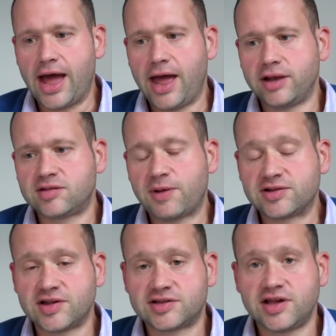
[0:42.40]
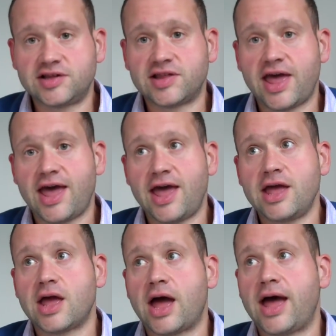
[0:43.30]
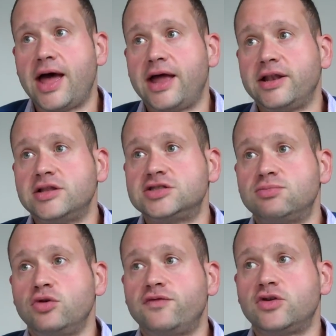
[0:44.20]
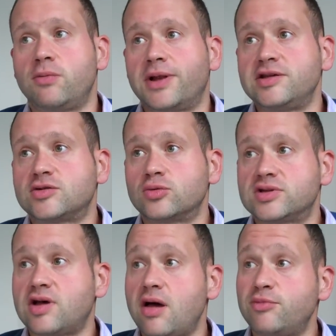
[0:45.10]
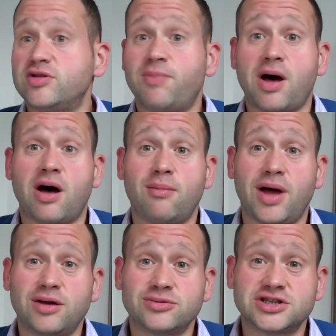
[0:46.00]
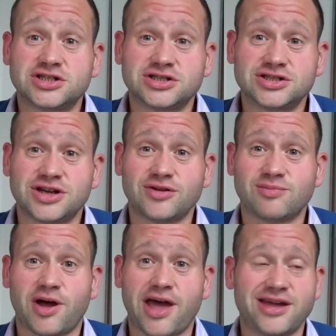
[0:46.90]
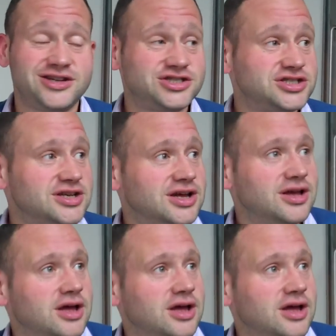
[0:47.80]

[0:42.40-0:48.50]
And spent six years there and moved to a place called Simon's Palmer, which shows my age,